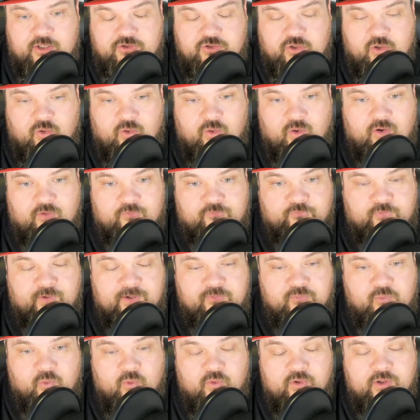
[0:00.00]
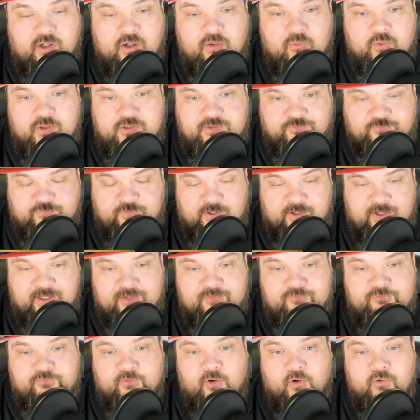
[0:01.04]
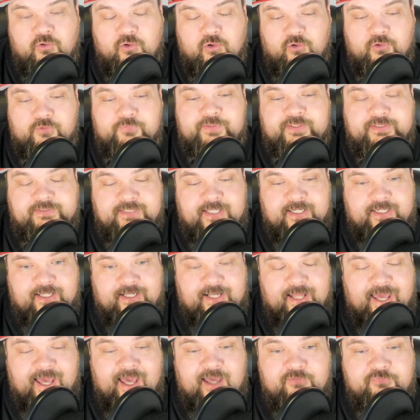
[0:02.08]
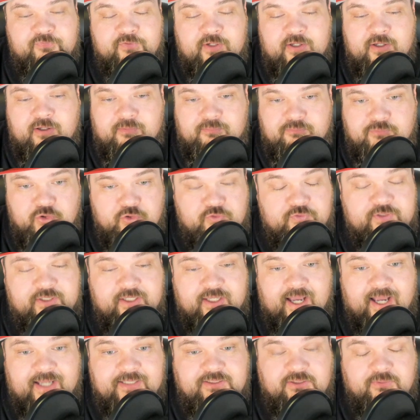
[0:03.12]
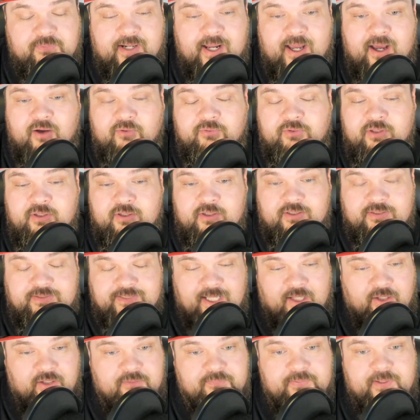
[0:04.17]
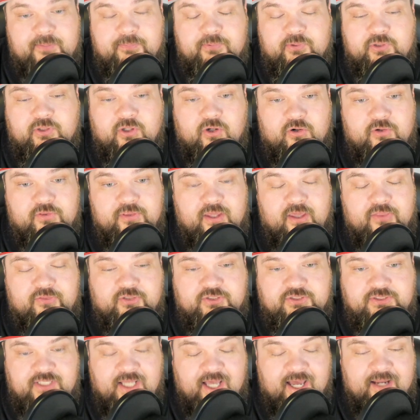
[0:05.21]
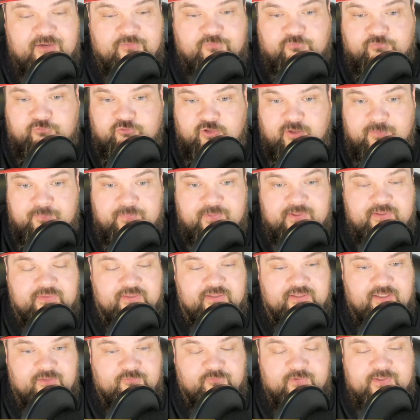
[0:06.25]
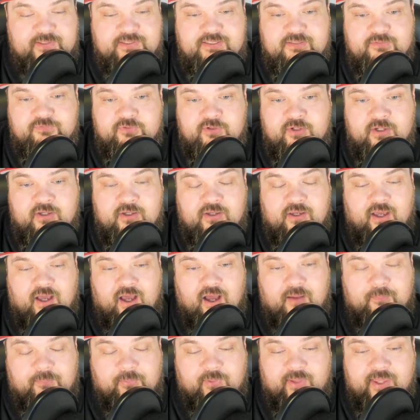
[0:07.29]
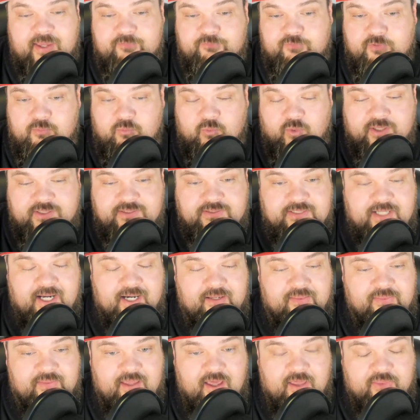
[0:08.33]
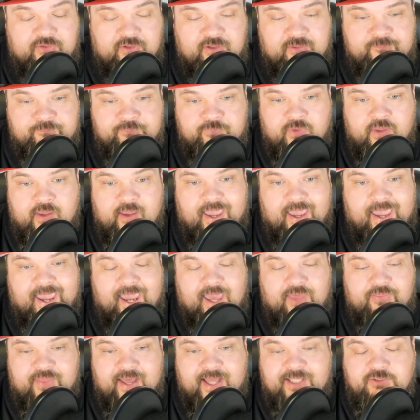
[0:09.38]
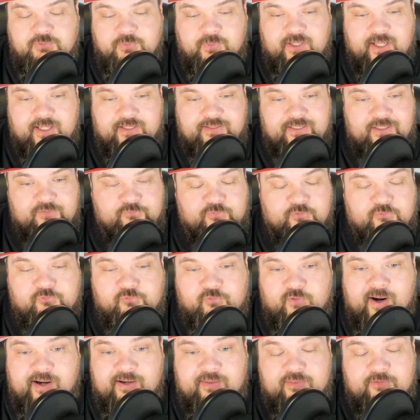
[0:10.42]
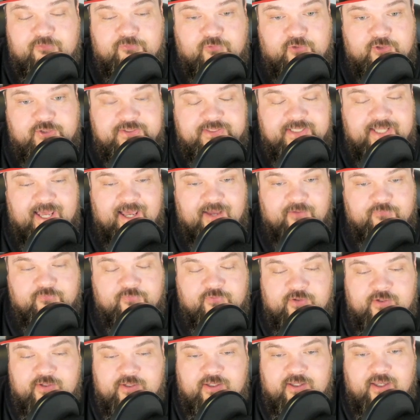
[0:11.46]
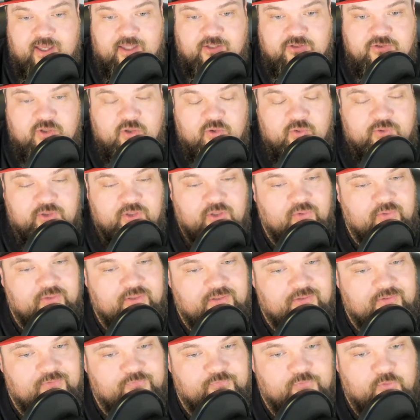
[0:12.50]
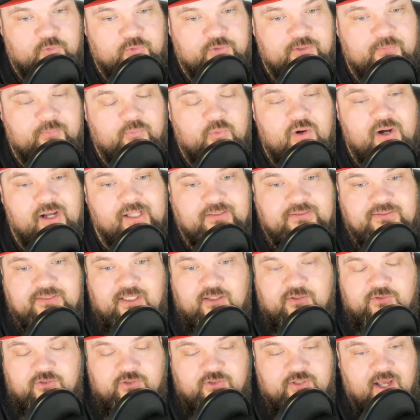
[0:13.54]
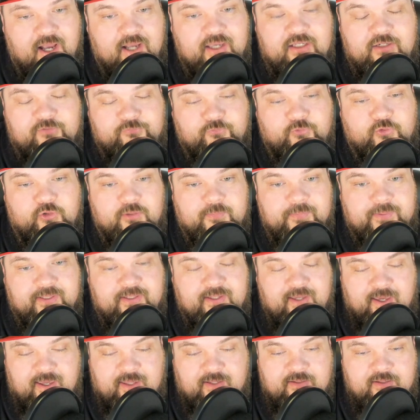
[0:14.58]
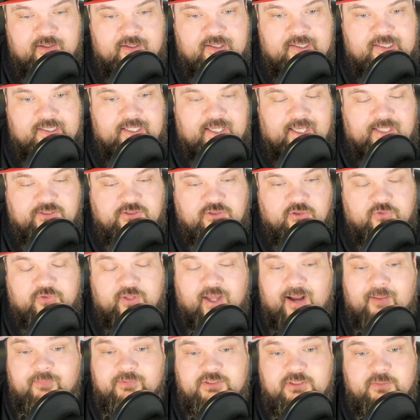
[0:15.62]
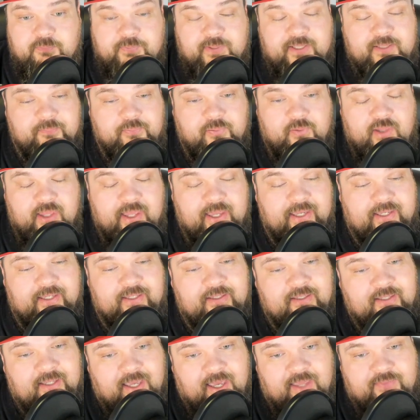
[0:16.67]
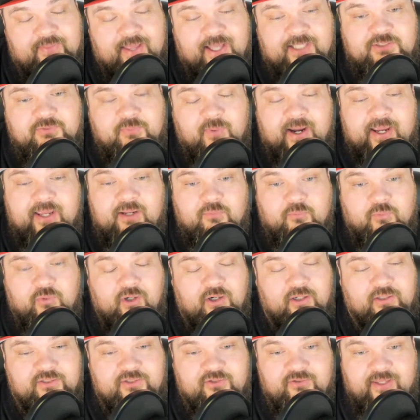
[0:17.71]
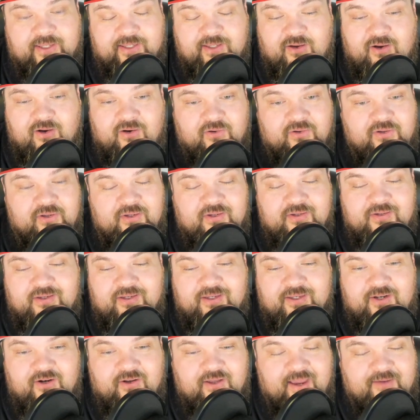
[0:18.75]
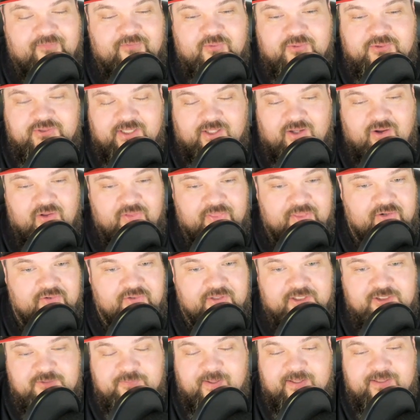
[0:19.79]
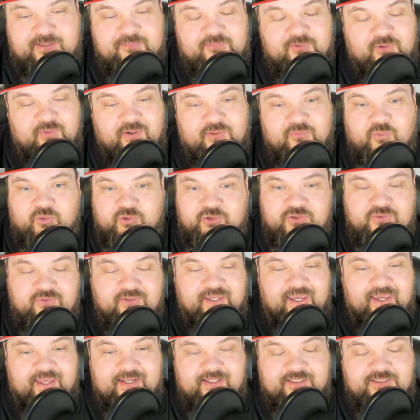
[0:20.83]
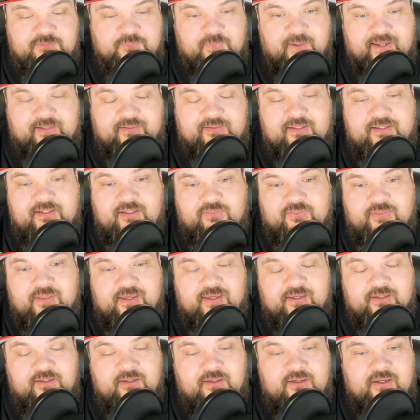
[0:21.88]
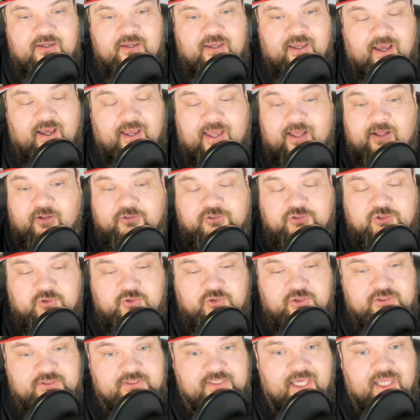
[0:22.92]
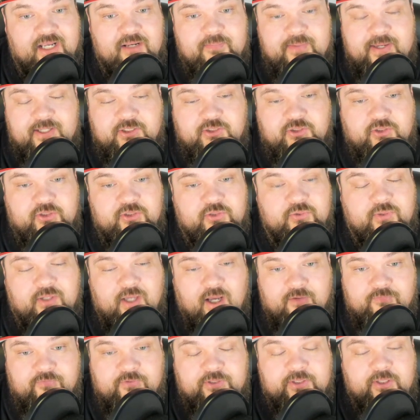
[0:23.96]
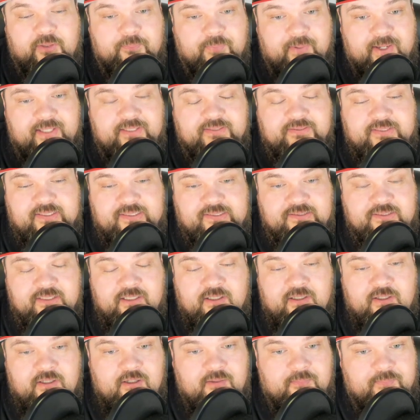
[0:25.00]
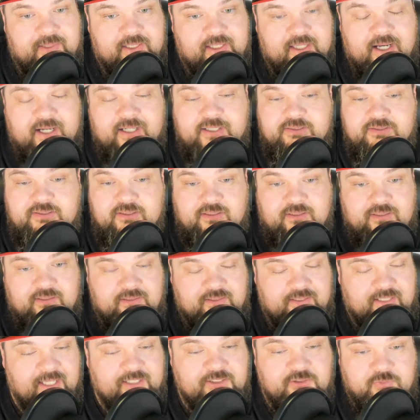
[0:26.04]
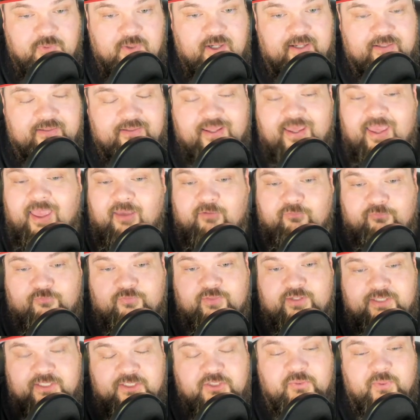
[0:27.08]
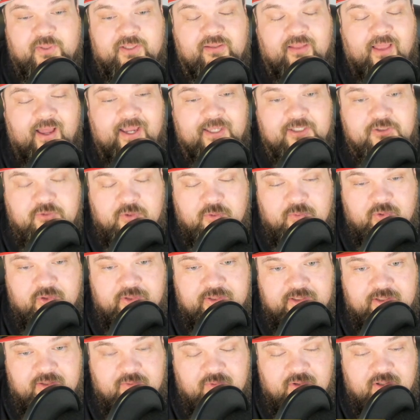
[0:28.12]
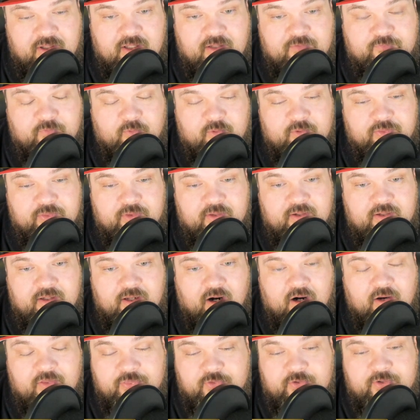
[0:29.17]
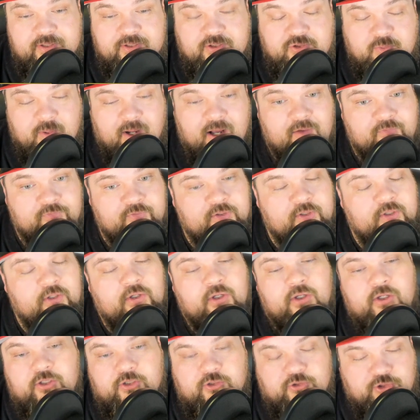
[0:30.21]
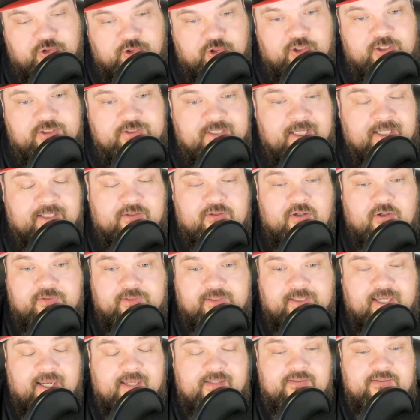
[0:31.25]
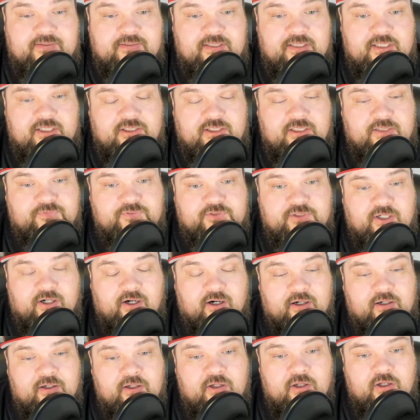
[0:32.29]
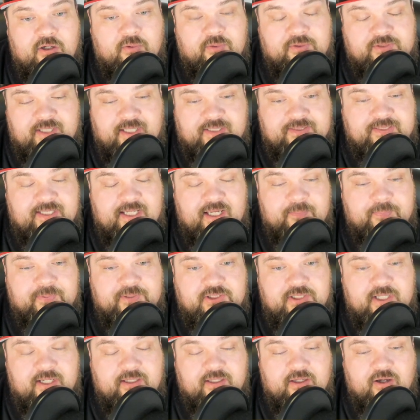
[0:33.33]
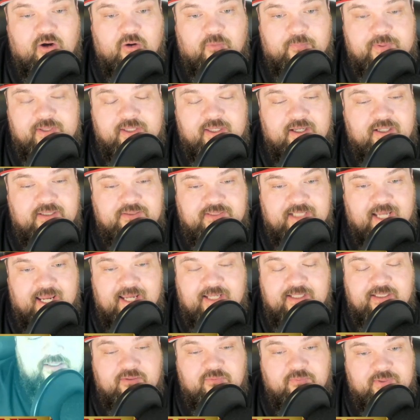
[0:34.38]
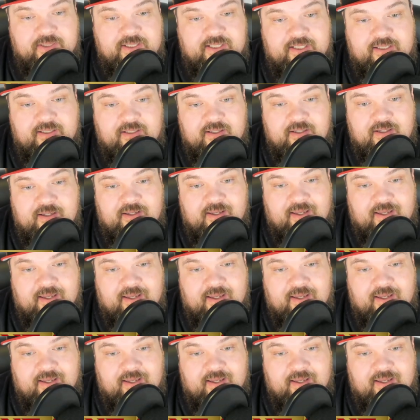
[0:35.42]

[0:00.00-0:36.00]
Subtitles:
So Fred Warner was very vocal in the second half, moving guys around, telling people to go to the other side, flipping the defensive play from one side to the other. And that's what I need from Fred in the first half. So, you fooled him once. Now you're not going to fool him again. And so that was a big play. And that's why it worked. You're like, everyone's like, they don't expect him to run. Well, you can't expect anything else. You just got to make sure you cover your bases, because guess what? If the Detroit Lions were willing to run on 3rd and 12, you sure as heck know the Kansas City Chiefs are with Isaiah Pacheco, because Andy Reid